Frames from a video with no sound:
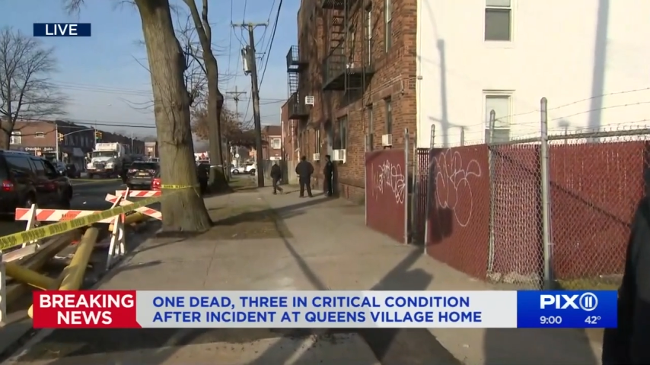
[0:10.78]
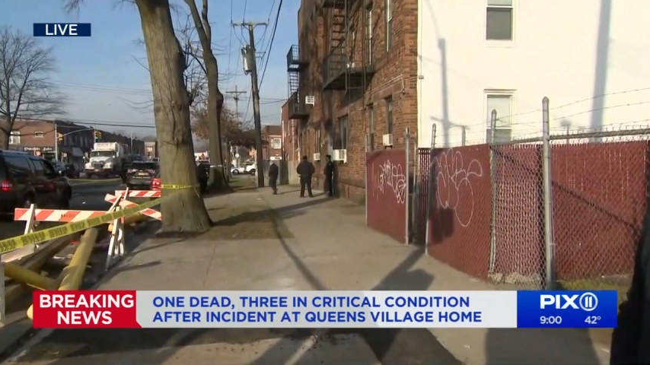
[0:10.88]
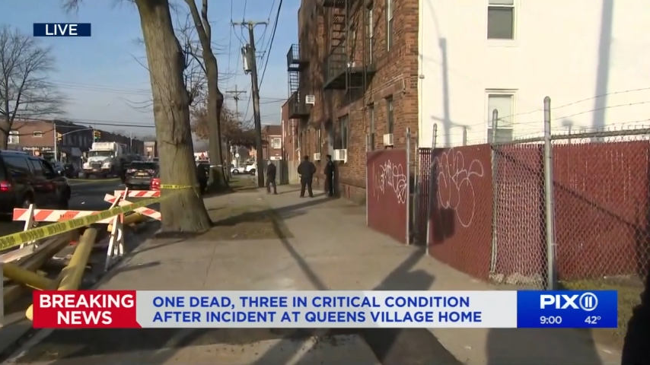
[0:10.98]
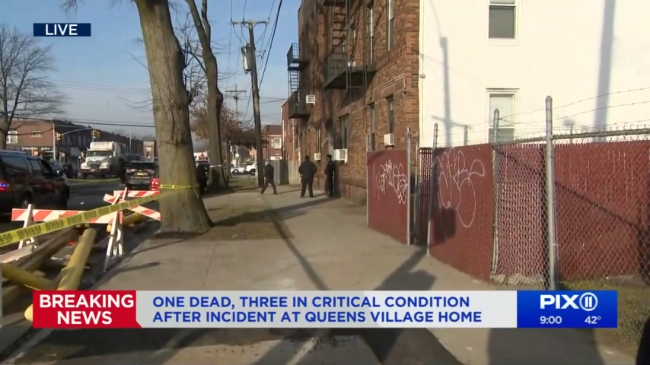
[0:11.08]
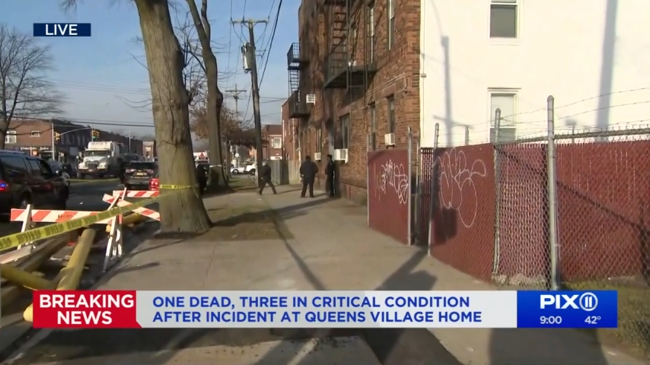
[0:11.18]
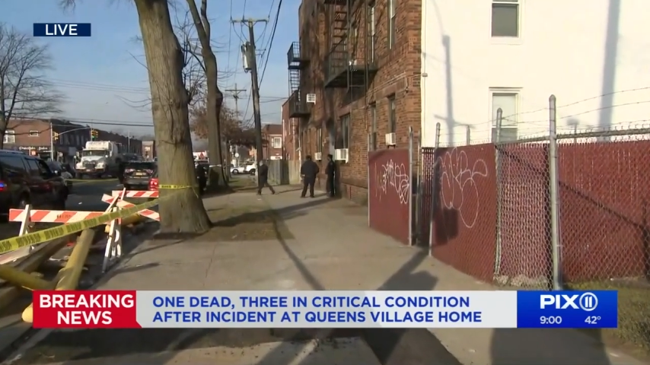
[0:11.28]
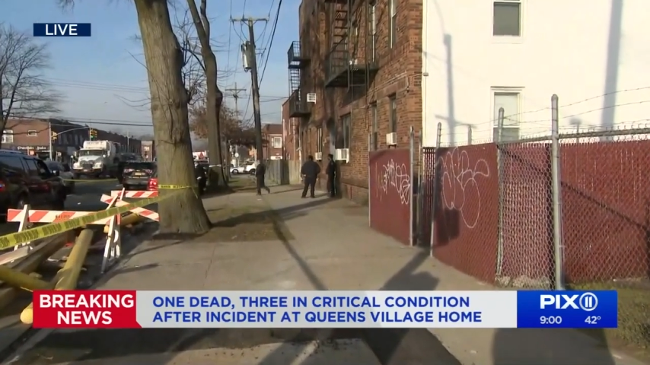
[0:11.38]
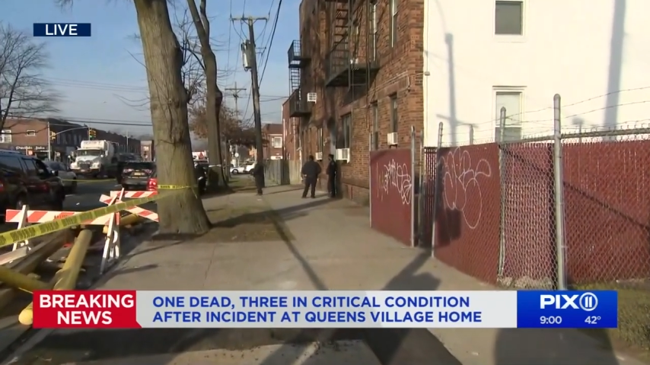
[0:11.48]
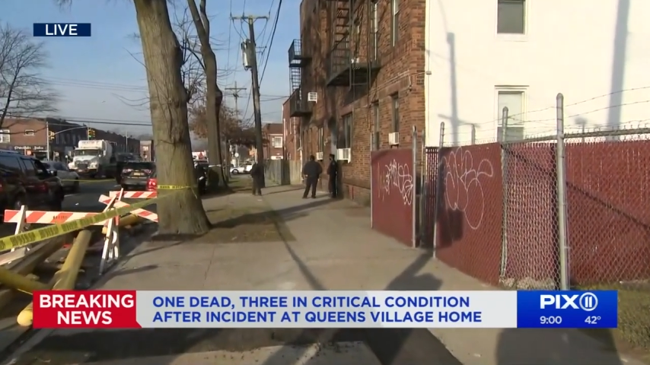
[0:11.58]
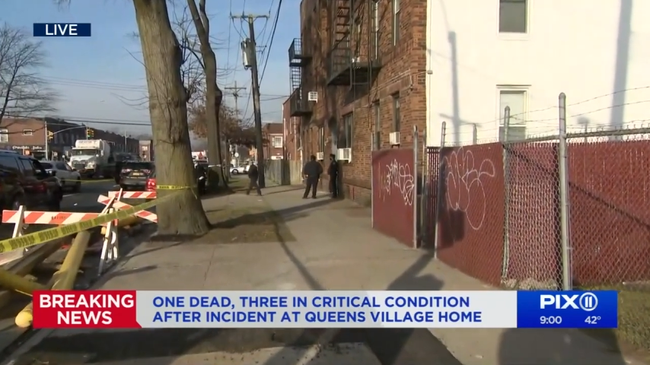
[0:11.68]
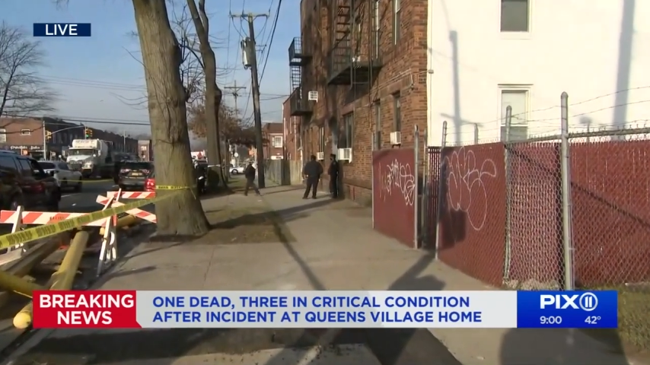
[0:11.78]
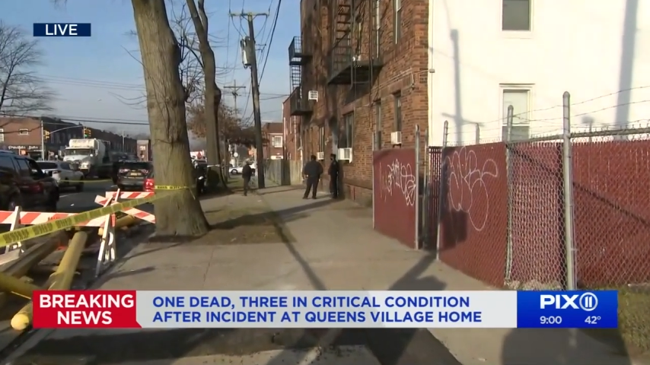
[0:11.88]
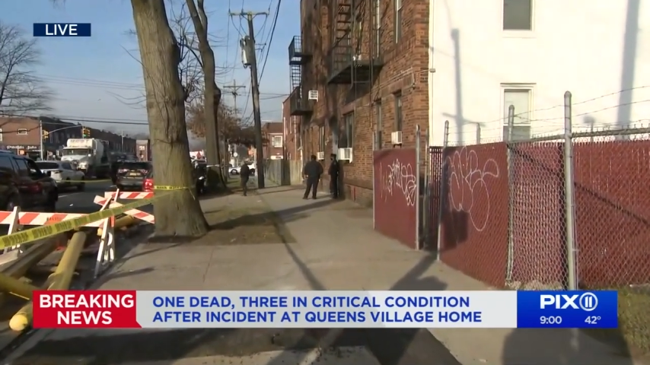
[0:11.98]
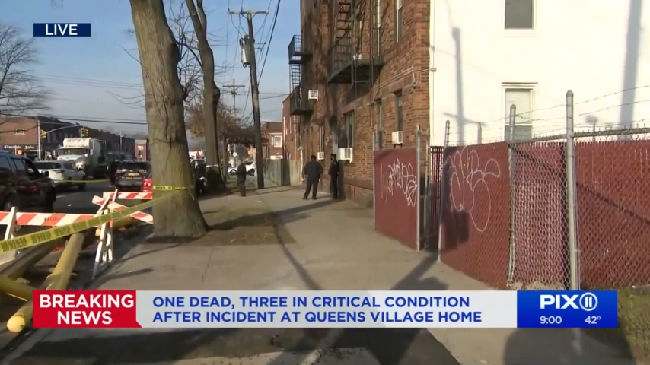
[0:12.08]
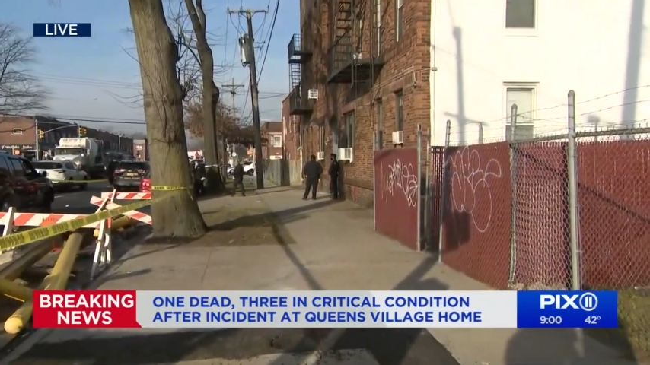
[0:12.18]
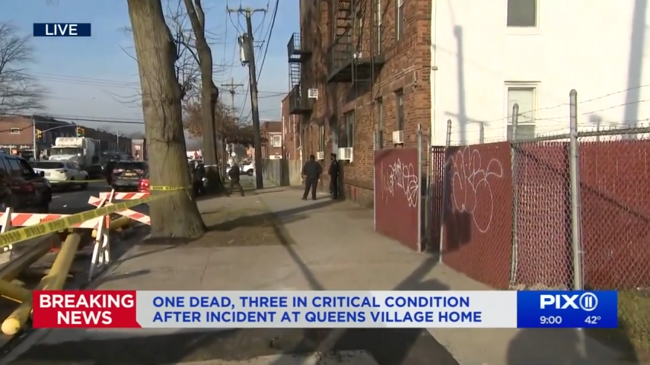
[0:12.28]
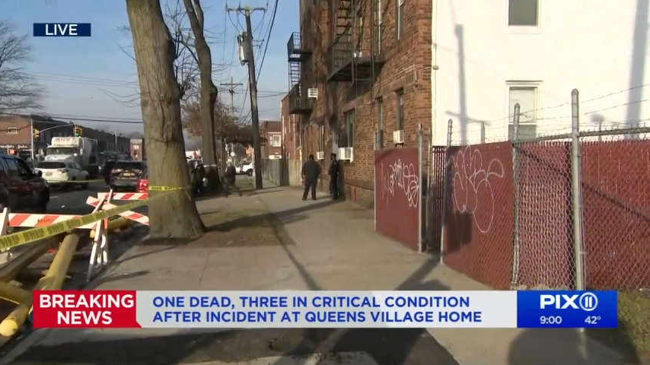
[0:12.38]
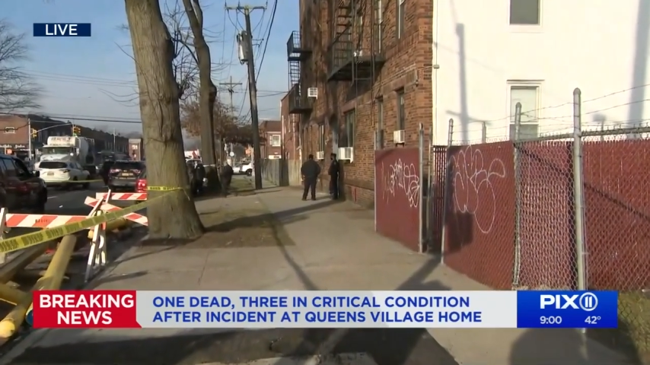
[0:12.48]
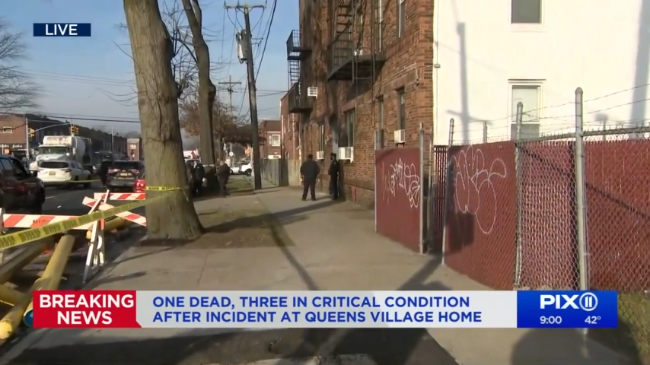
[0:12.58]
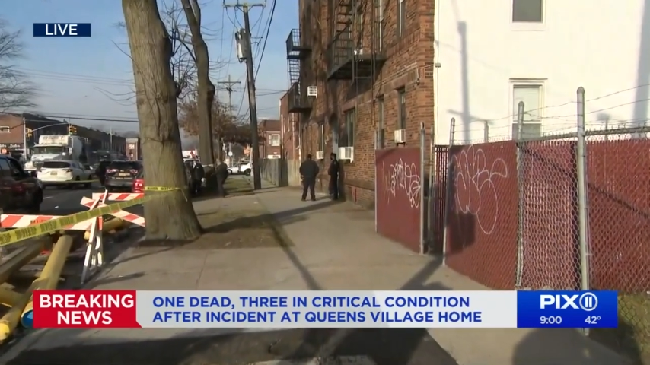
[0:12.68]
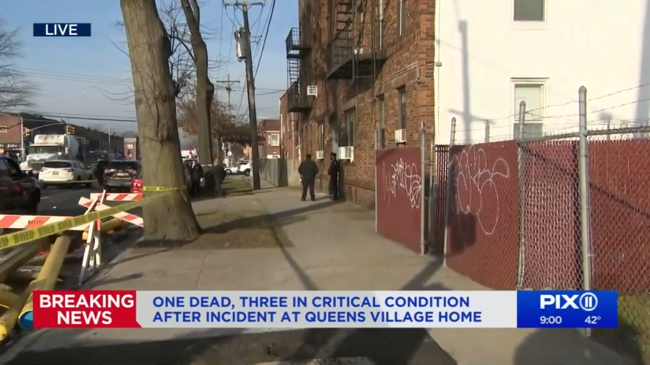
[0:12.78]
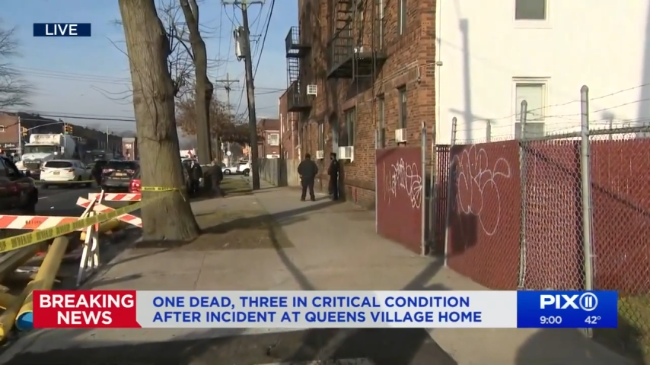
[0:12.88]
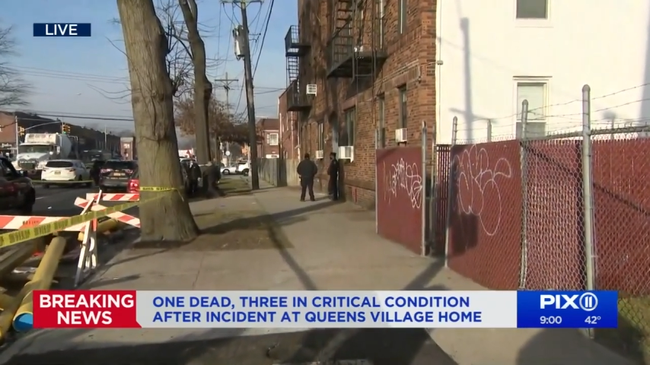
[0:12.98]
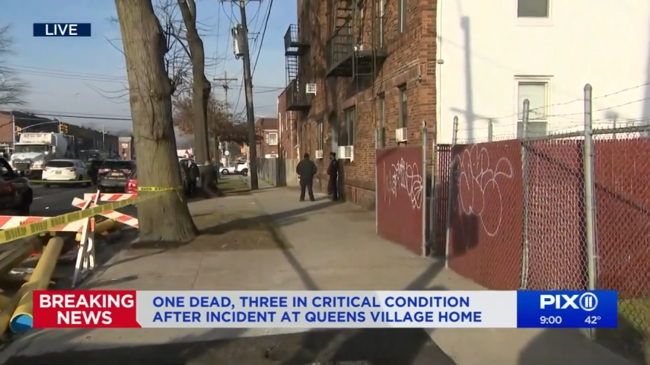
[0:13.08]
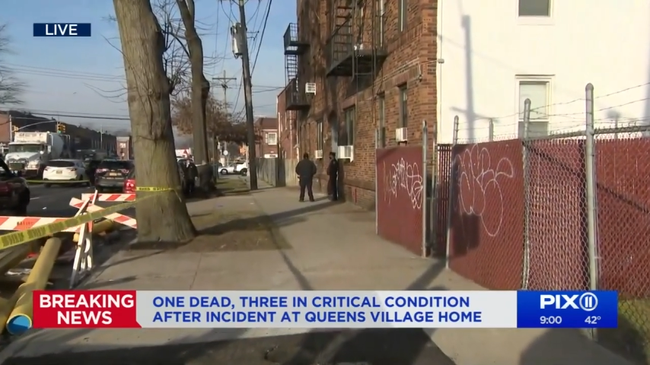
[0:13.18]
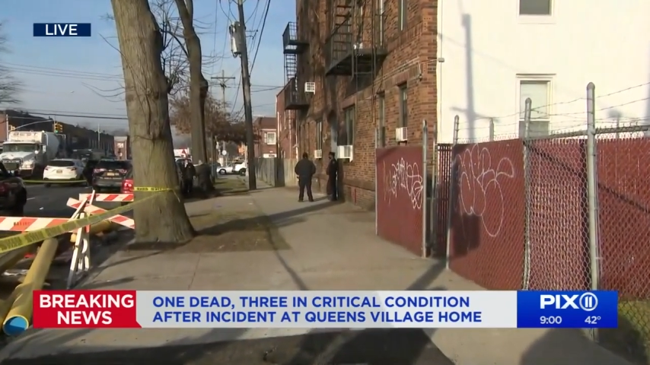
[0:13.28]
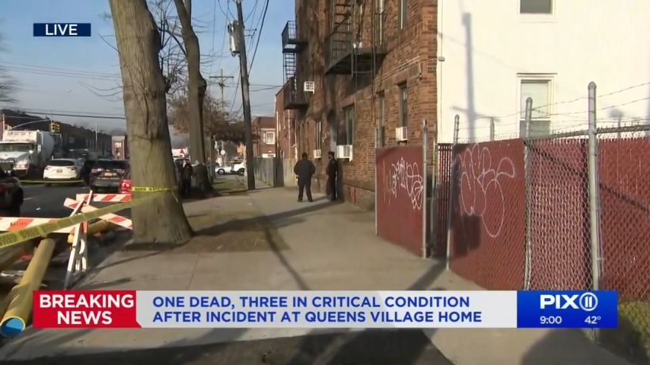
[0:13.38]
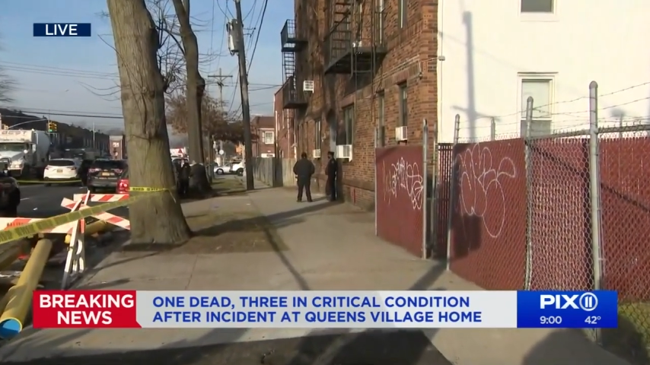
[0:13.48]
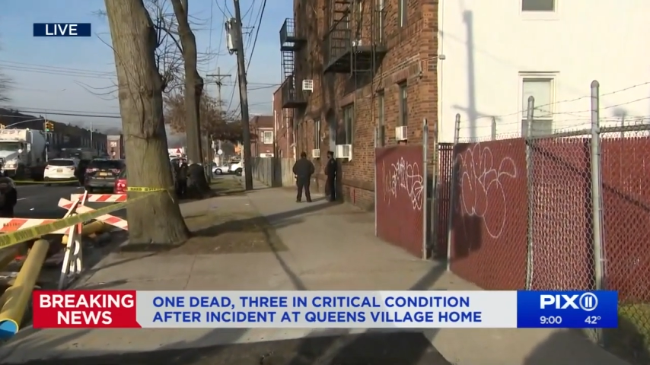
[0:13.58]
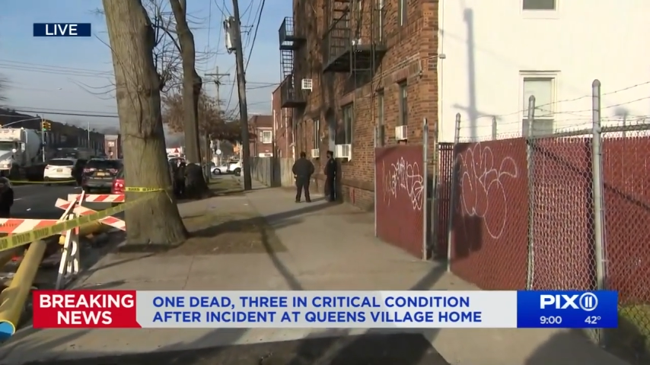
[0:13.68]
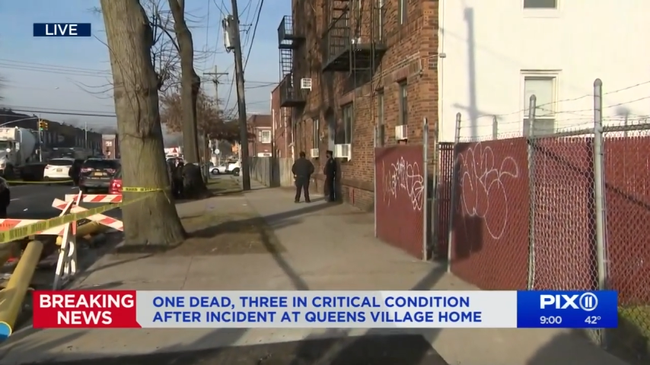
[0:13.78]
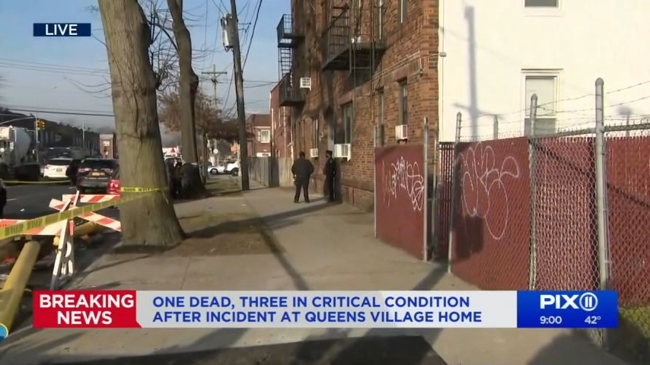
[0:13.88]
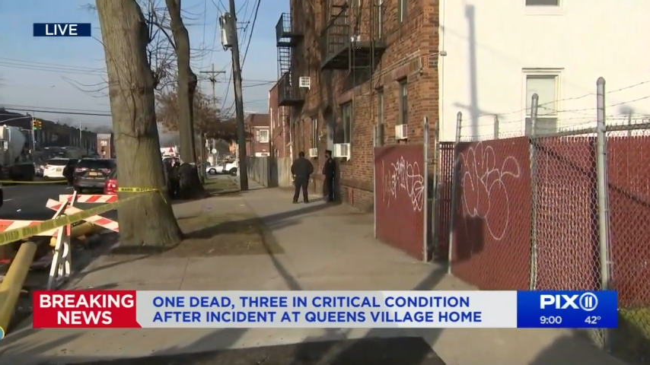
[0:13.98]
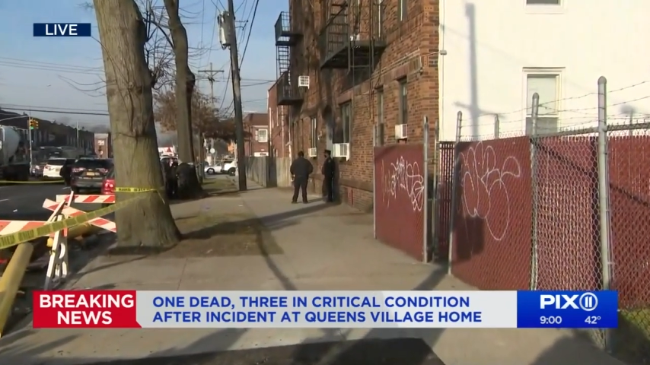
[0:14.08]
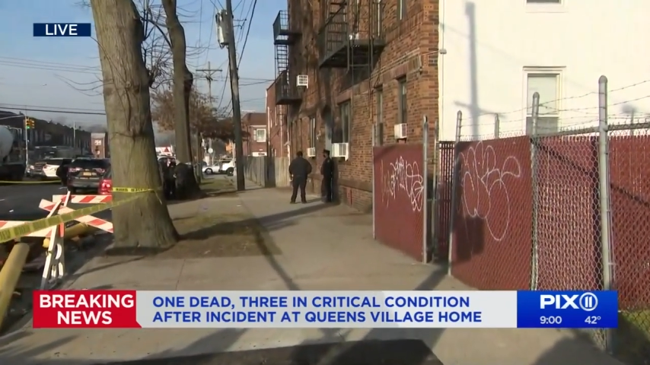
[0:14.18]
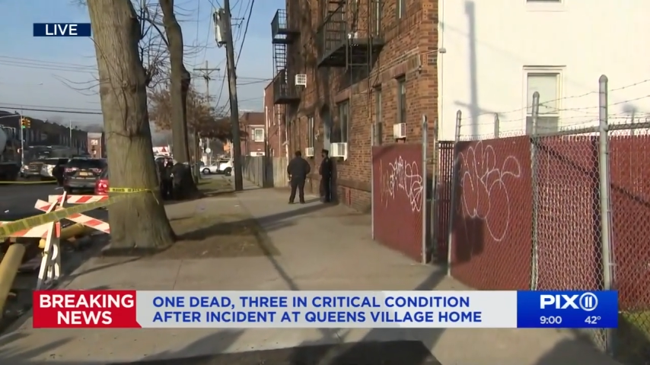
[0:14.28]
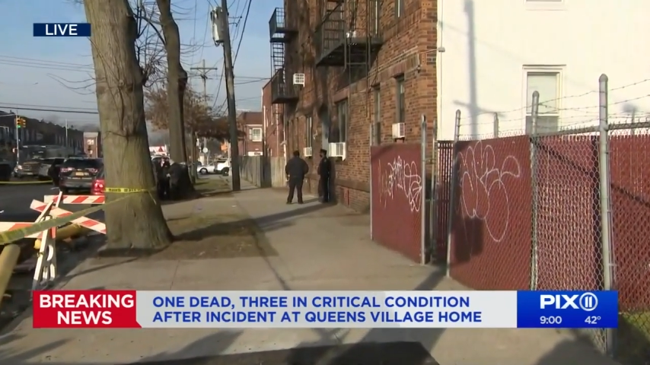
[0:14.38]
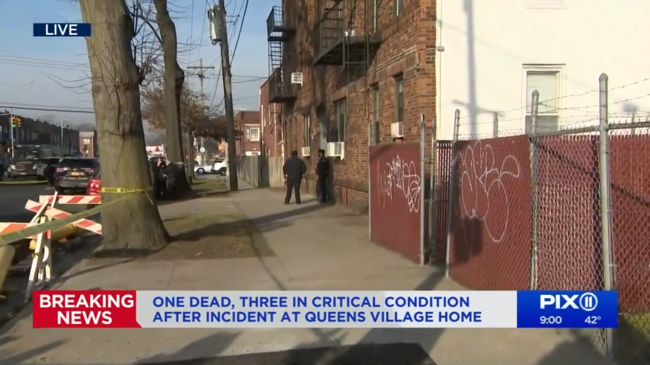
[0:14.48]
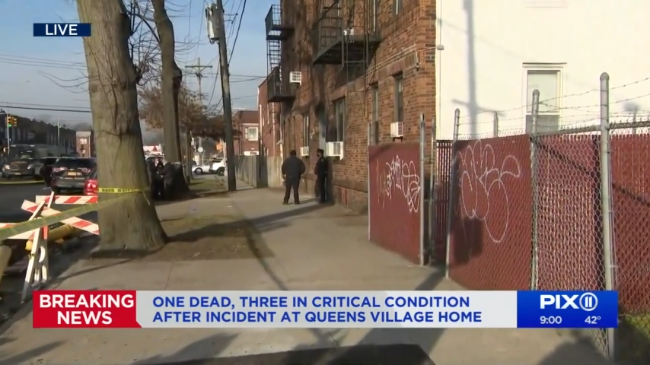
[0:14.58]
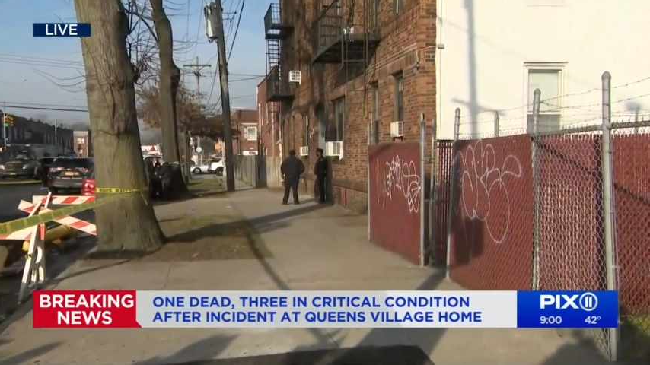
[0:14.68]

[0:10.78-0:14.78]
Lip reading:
[unreadable: no face in view]